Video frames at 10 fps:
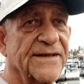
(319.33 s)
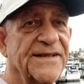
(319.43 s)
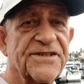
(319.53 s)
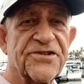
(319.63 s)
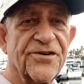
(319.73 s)

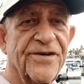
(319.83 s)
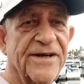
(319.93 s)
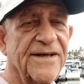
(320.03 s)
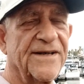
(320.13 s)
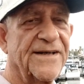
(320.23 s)
Easter
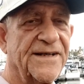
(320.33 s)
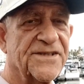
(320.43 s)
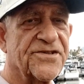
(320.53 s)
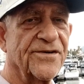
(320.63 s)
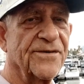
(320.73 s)

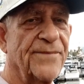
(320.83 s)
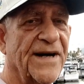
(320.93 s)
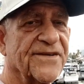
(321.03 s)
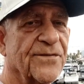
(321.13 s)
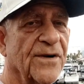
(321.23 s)
and
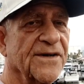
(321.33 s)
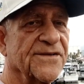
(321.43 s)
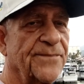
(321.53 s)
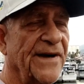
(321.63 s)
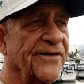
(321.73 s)

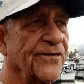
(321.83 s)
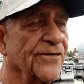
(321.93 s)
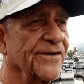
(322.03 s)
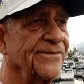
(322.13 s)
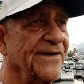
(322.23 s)

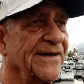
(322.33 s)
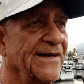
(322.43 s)
Passover.